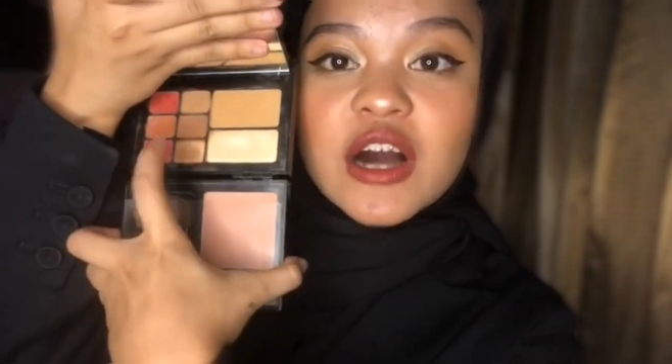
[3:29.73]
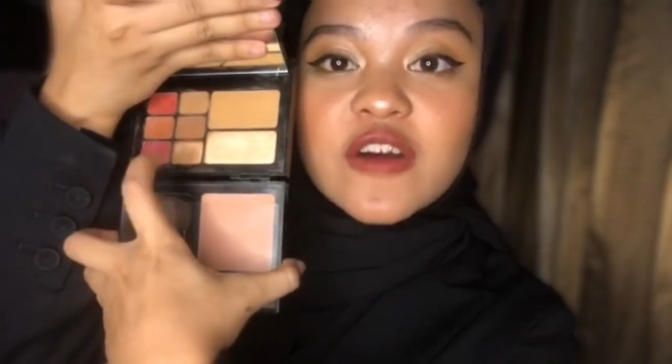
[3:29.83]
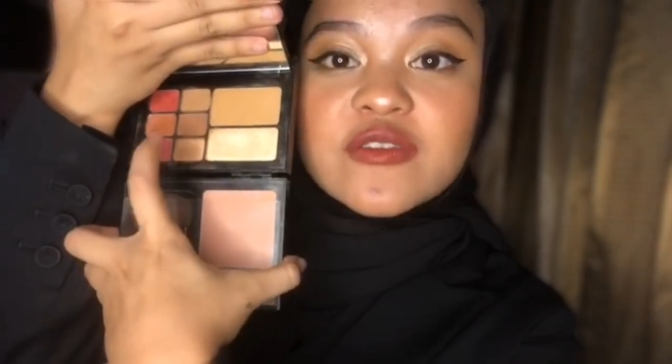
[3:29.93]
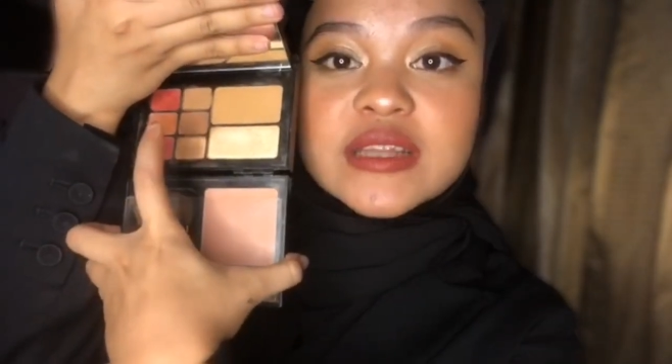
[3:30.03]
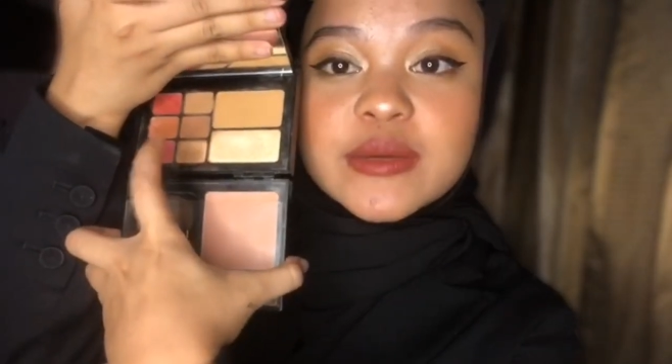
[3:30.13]

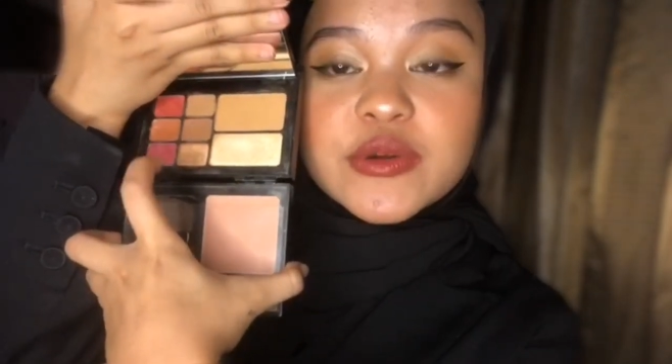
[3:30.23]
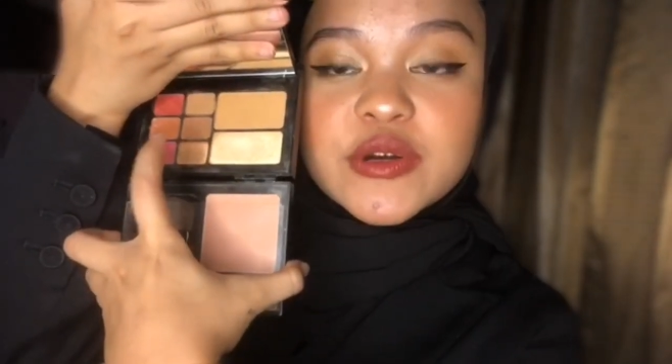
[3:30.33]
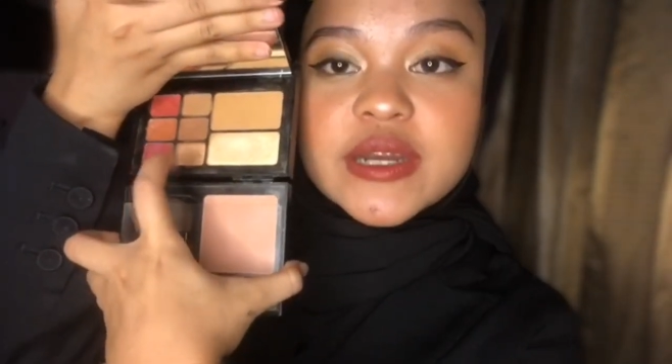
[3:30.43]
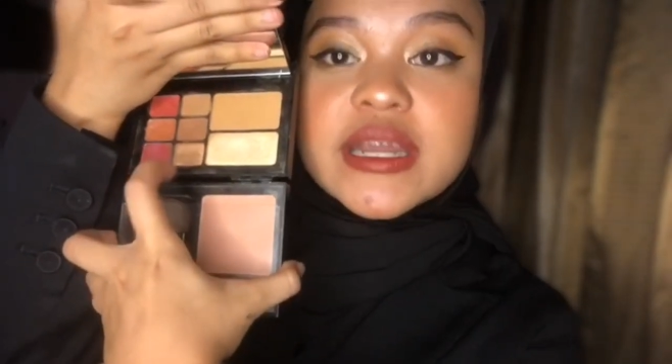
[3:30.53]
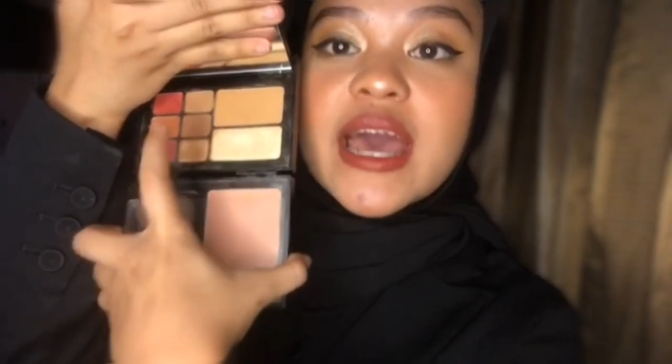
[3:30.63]
of lip
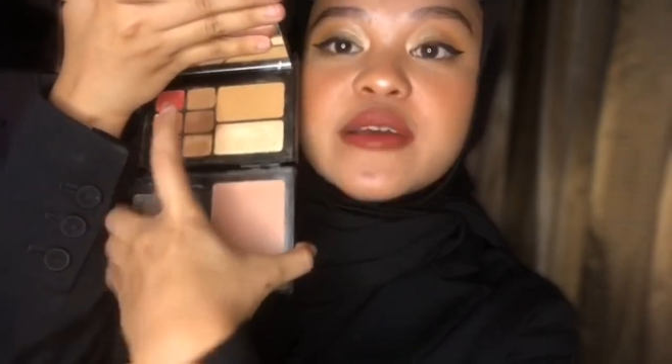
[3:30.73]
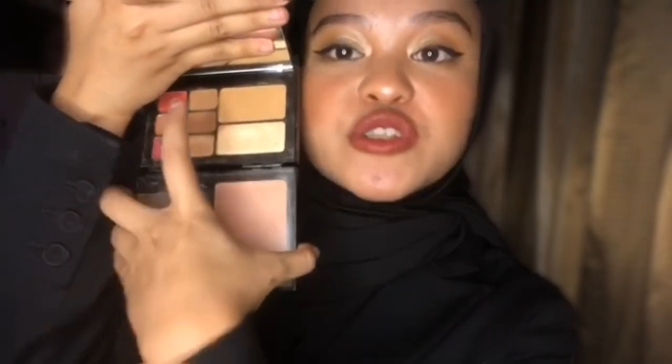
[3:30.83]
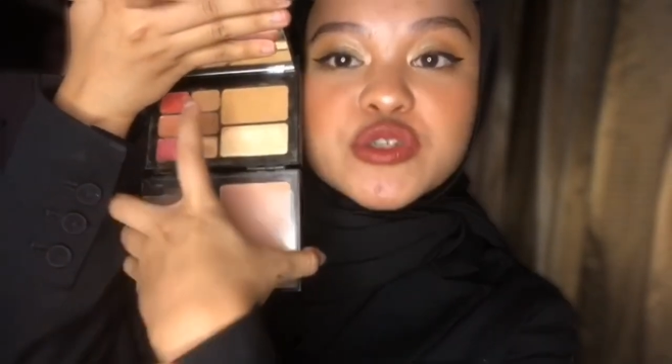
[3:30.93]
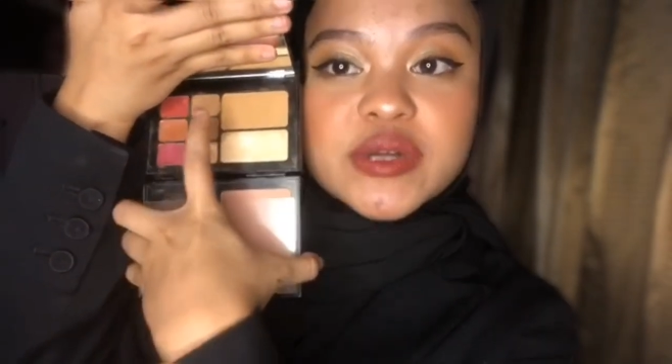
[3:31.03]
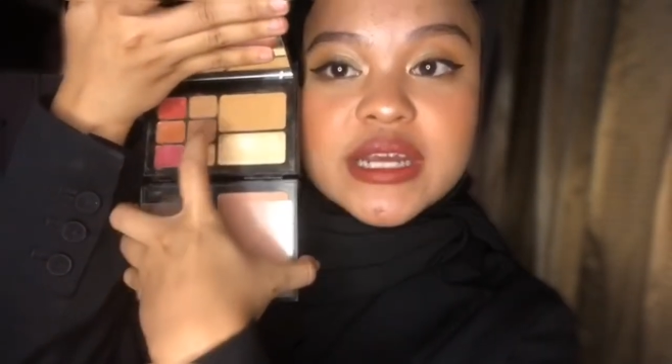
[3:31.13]
cream
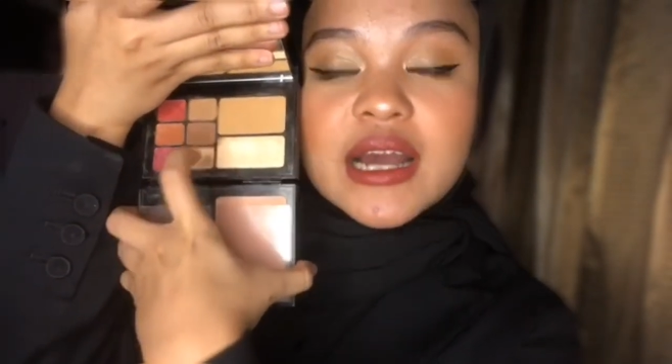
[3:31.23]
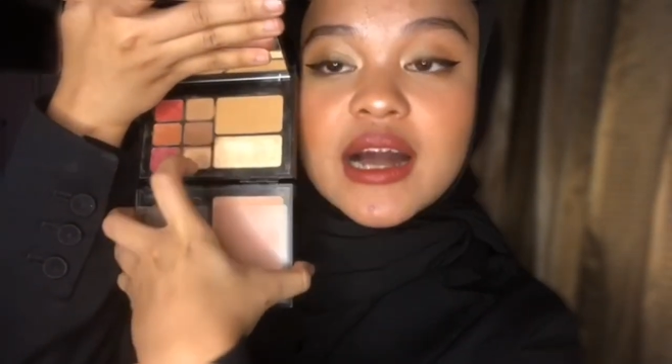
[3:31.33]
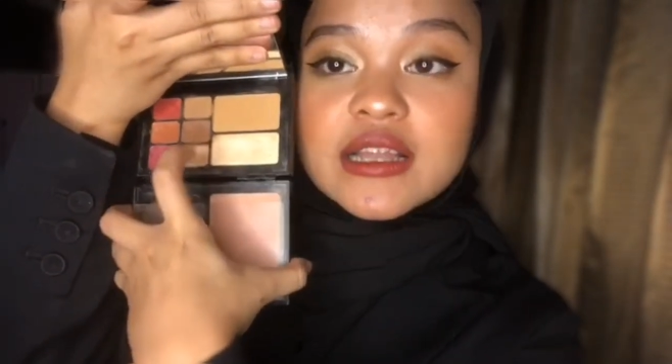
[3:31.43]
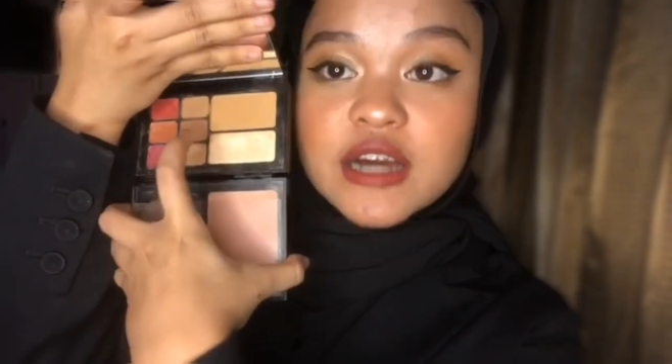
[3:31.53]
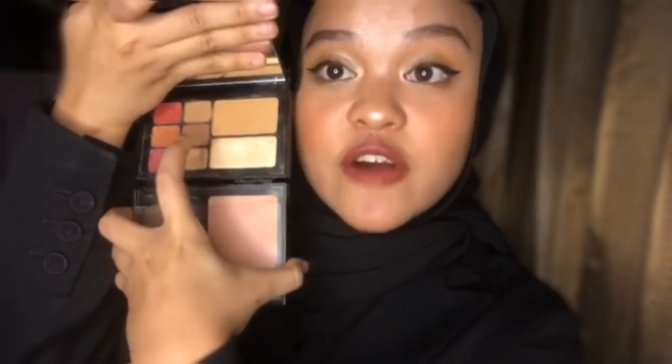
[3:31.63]
and 3
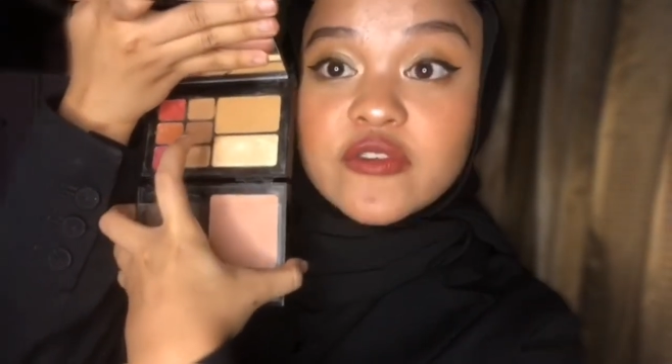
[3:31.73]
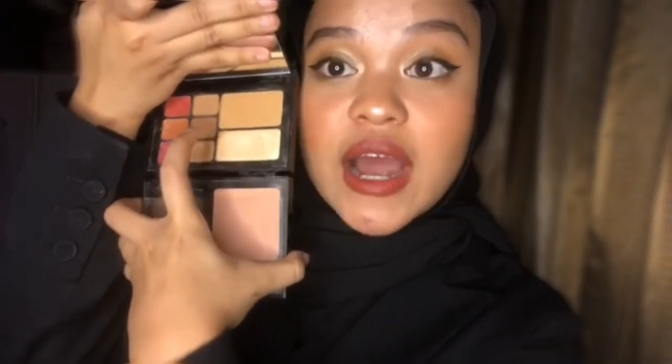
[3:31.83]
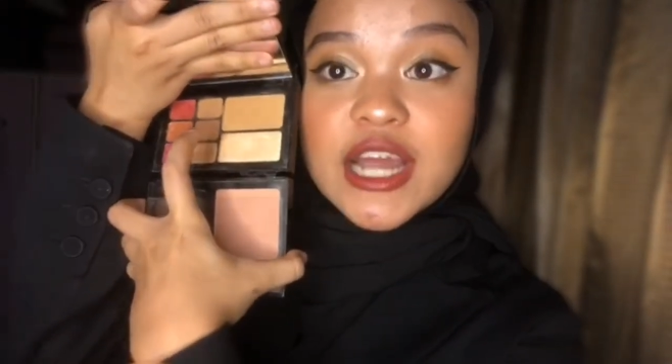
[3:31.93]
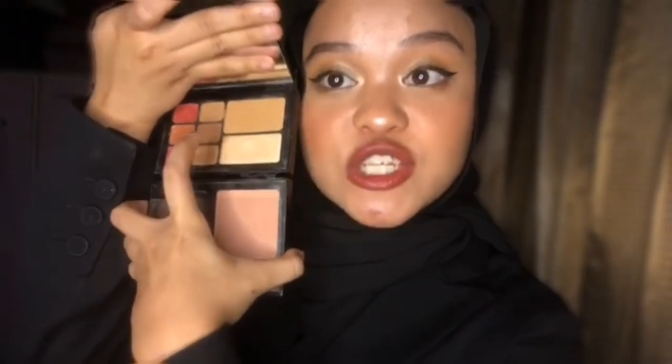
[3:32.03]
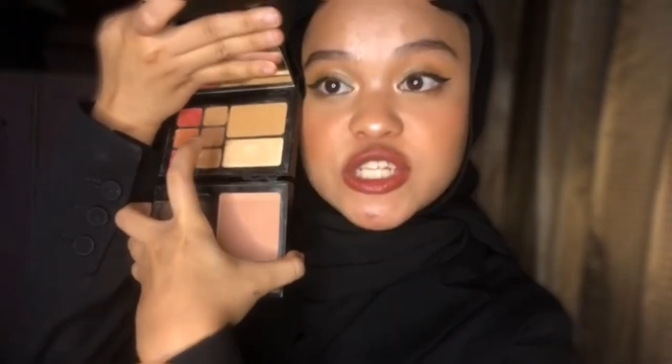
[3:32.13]
colors of
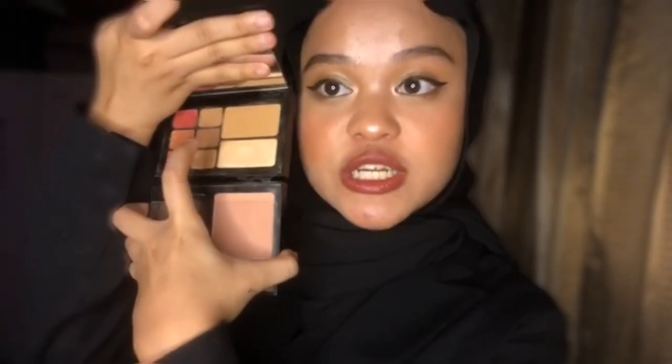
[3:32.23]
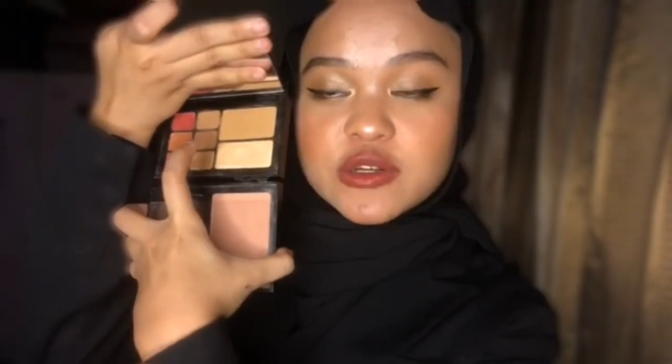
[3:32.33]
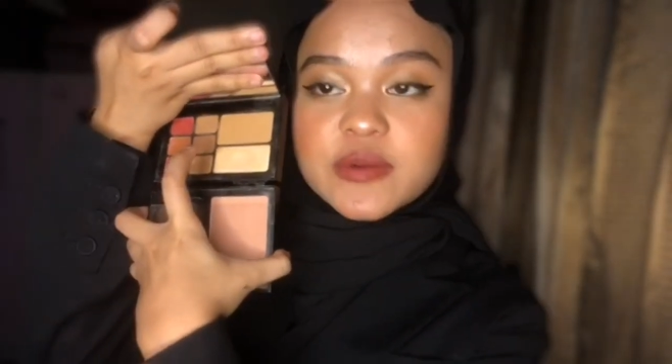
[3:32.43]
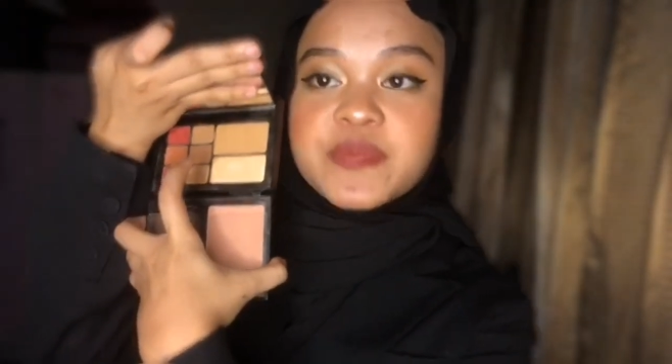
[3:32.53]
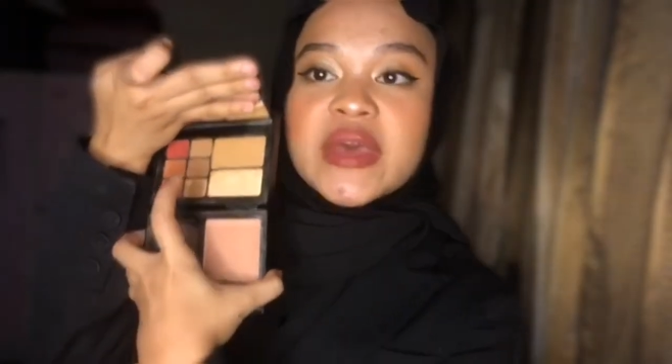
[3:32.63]
eyeshadow